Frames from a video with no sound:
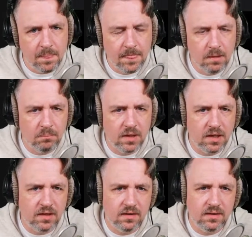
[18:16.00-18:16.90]
But
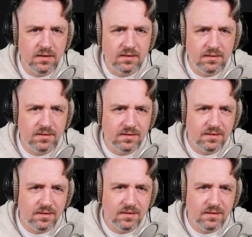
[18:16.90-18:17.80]
it
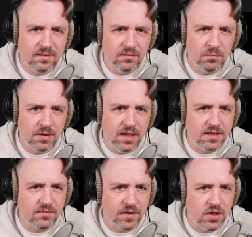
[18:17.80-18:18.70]
would be
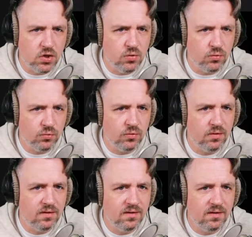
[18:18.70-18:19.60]
nice if I knew,
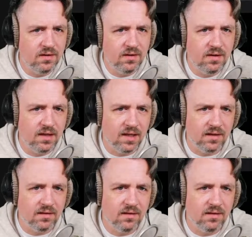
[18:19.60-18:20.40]
like,